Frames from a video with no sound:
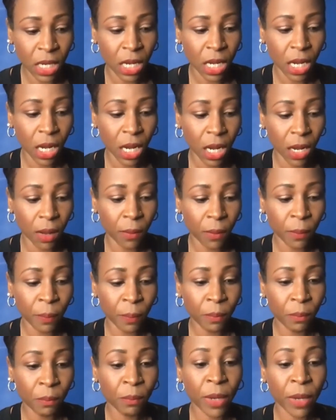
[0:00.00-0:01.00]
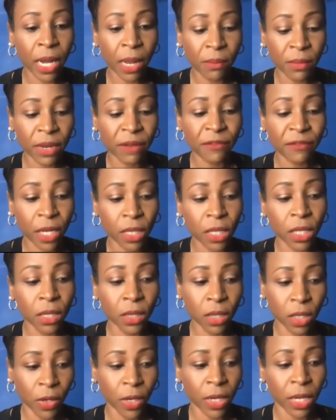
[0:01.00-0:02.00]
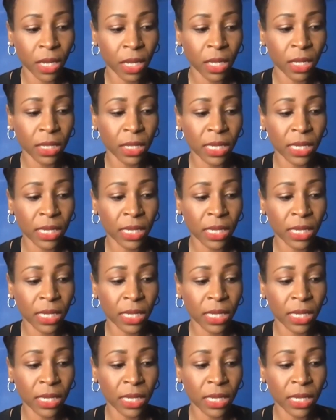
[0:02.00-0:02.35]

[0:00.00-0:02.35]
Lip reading: But I'm definitely learning